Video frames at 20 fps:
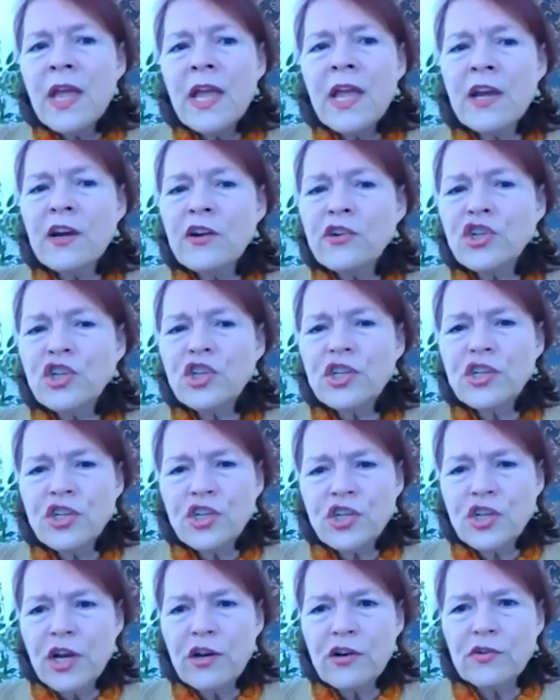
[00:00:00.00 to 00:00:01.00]
Here she
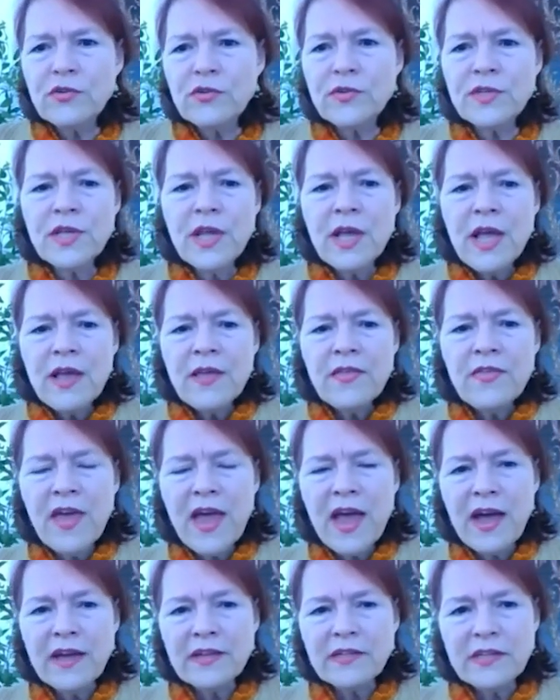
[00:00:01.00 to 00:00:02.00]
shows
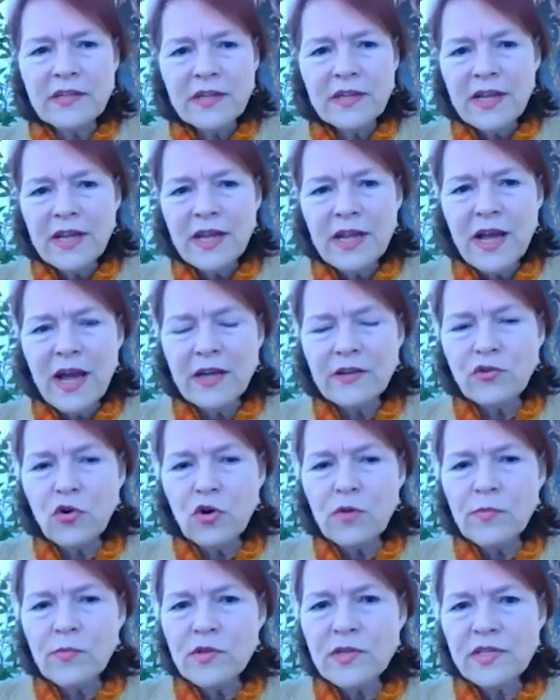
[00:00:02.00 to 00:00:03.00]
that a
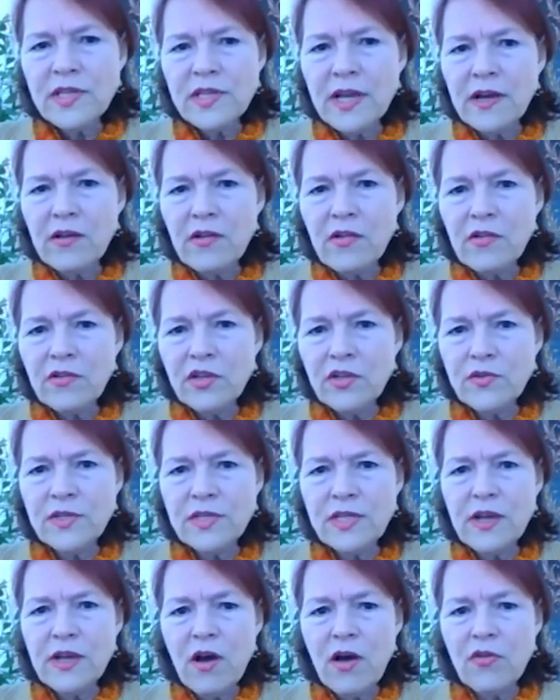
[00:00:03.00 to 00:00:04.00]
normal cell, you
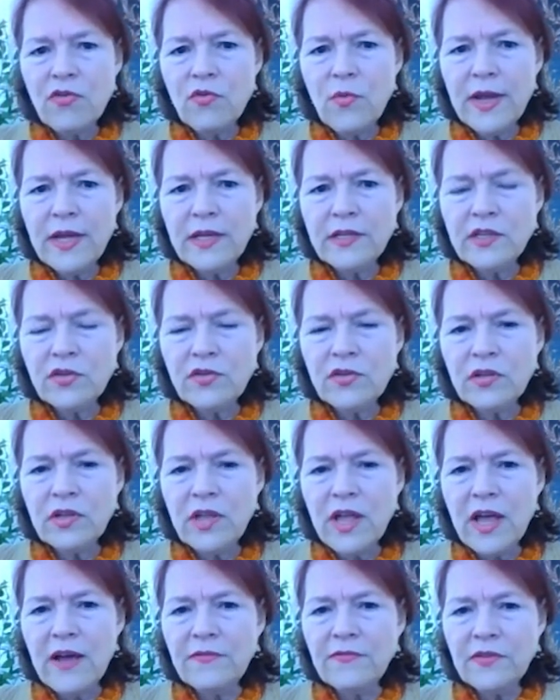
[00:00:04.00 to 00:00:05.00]
see all the way to the
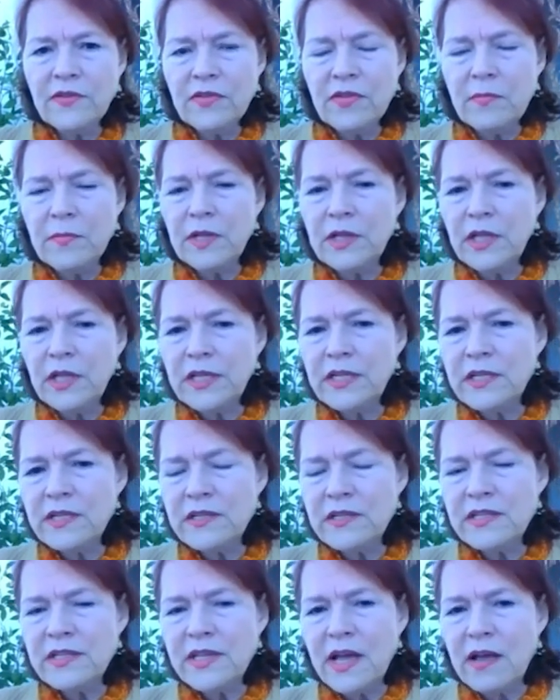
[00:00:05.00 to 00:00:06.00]
left, the
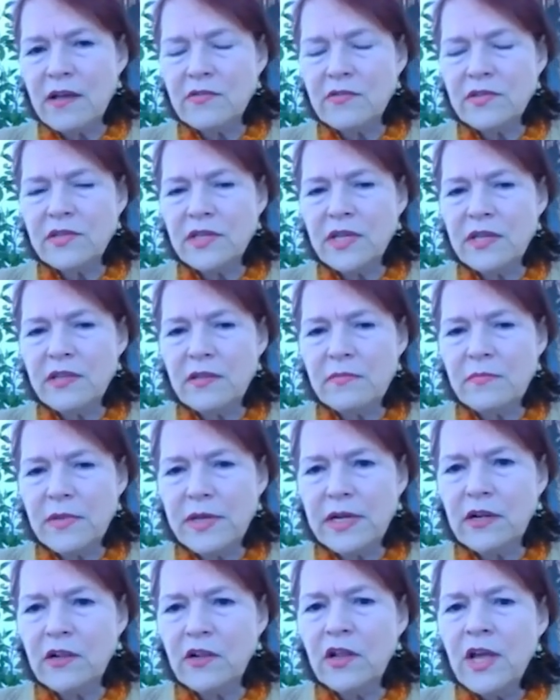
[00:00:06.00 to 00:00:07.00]
malignant cells in the
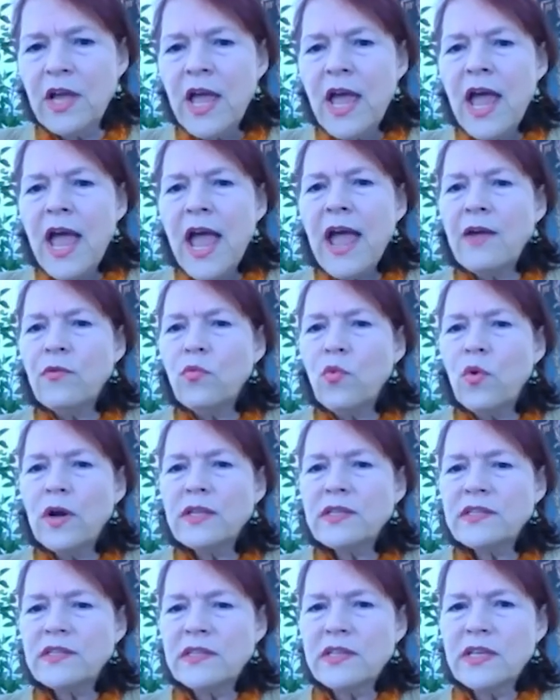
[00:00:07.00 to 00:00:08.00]
middle, and
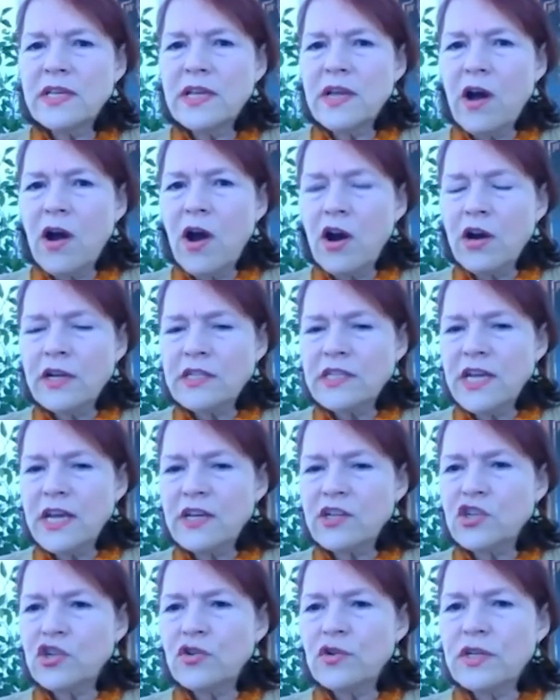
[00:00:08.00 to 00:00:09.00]
once the
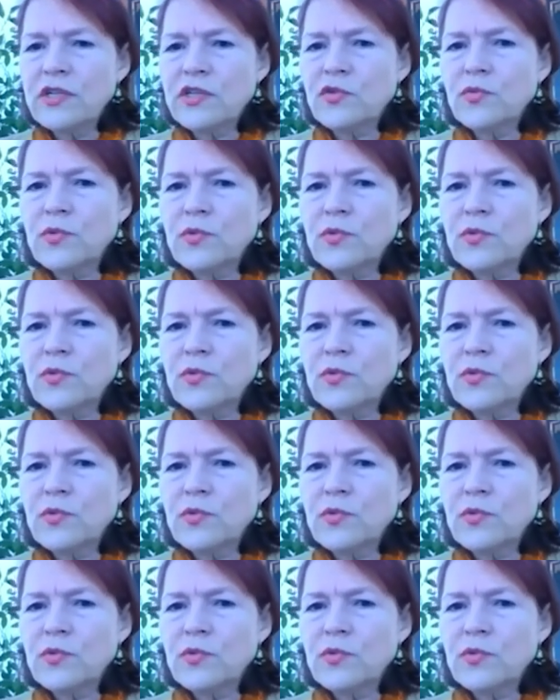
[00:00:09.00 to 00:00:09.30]
architecture is